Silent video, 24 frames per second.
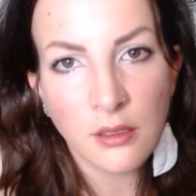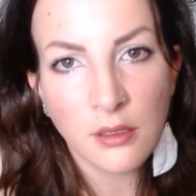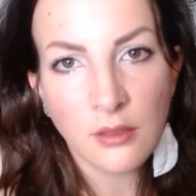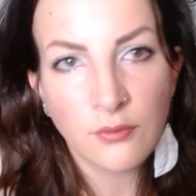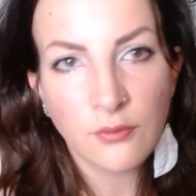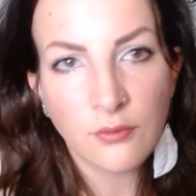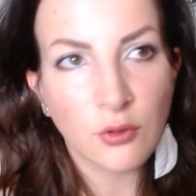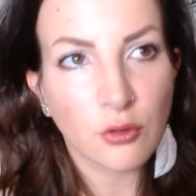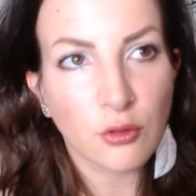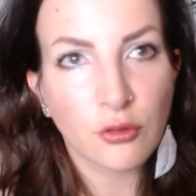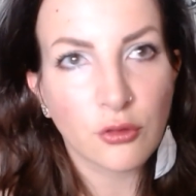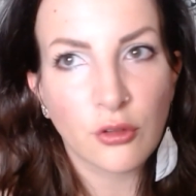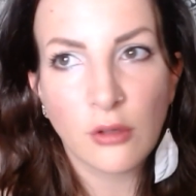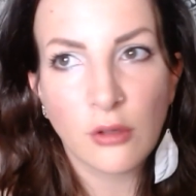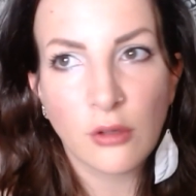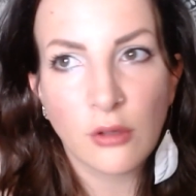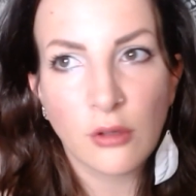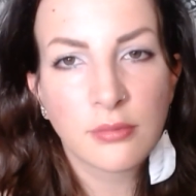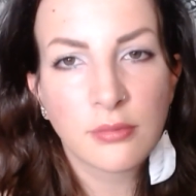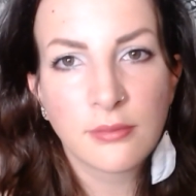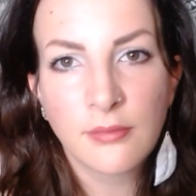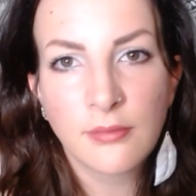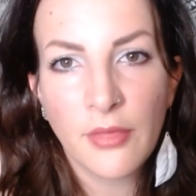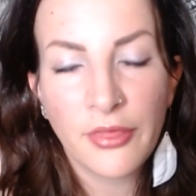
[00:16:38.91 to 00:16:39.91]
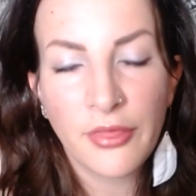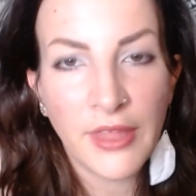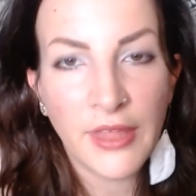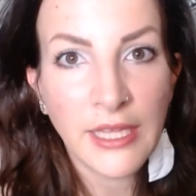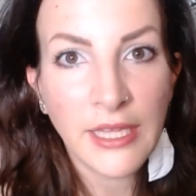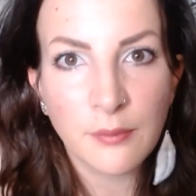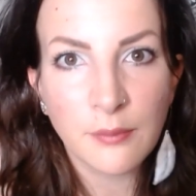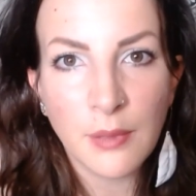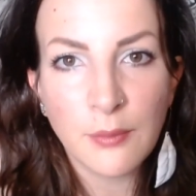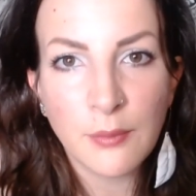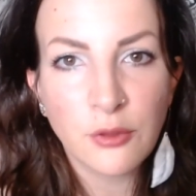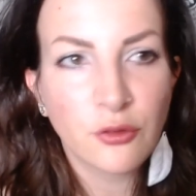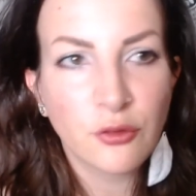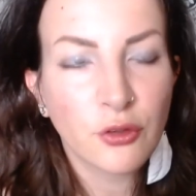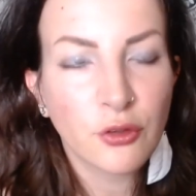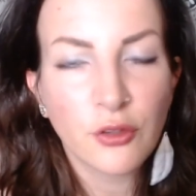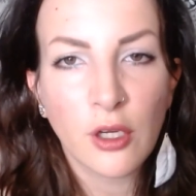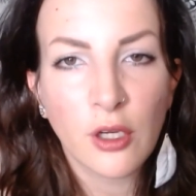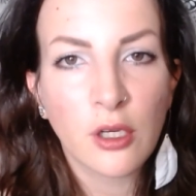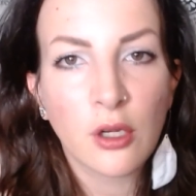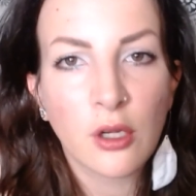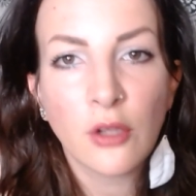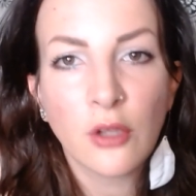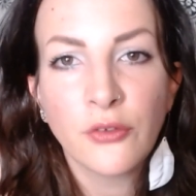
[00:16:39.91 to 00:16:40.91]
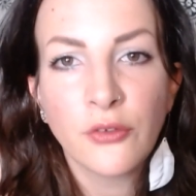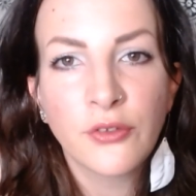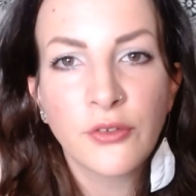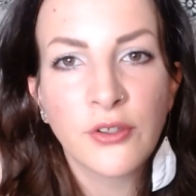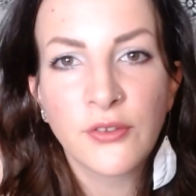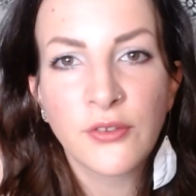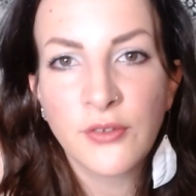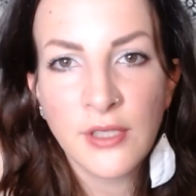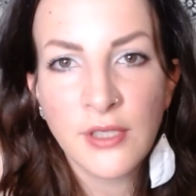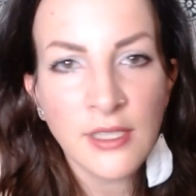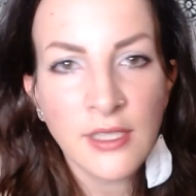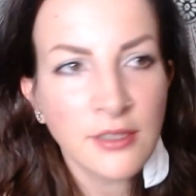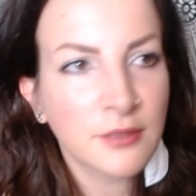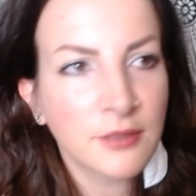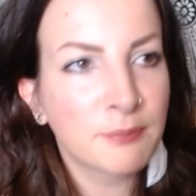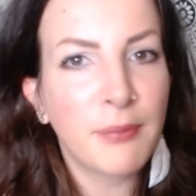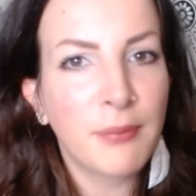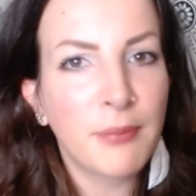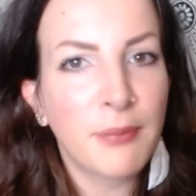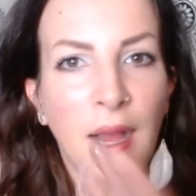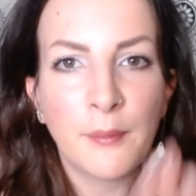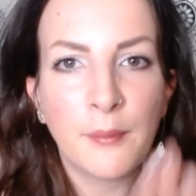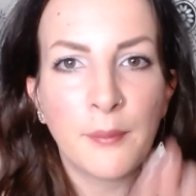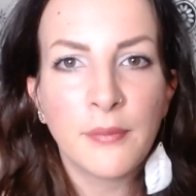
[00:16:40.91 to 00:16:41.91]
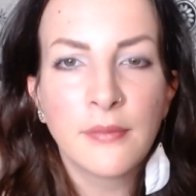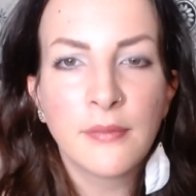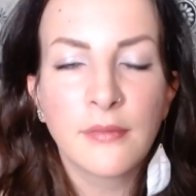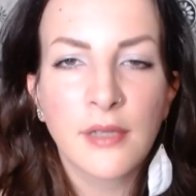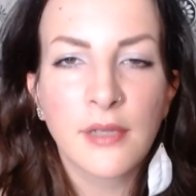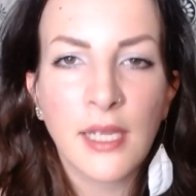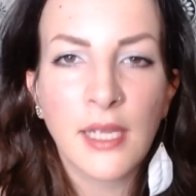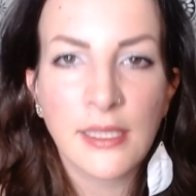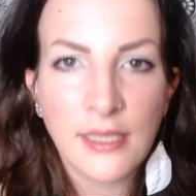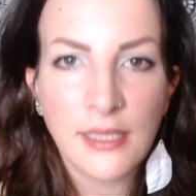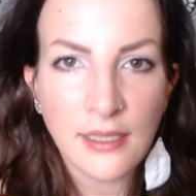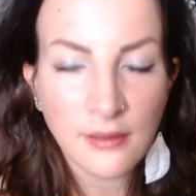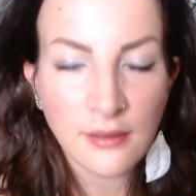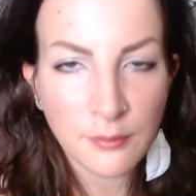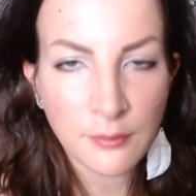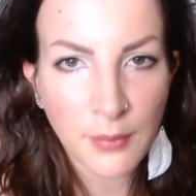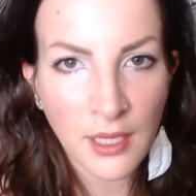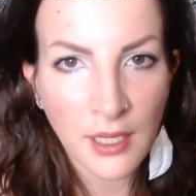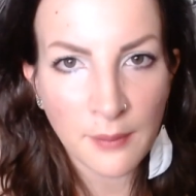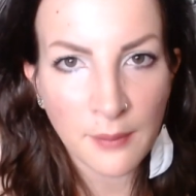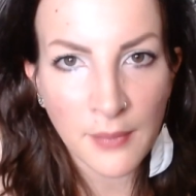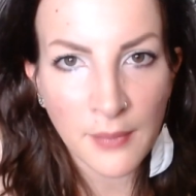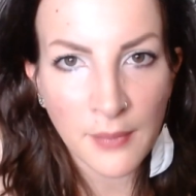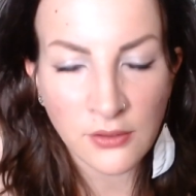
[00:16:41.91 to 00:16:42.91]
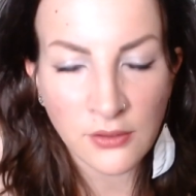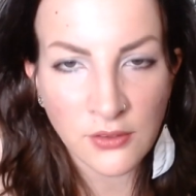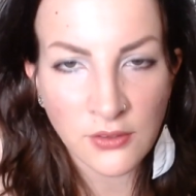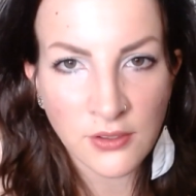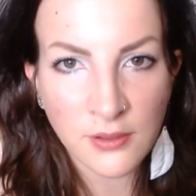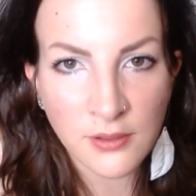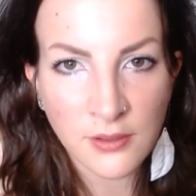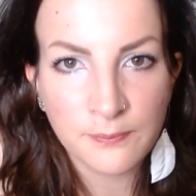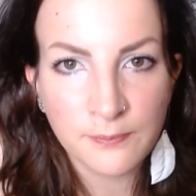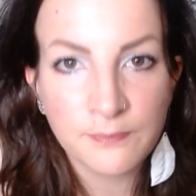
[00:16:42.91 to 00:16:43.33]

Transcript: For something, maybe just across the street, bam, get hit by a bus.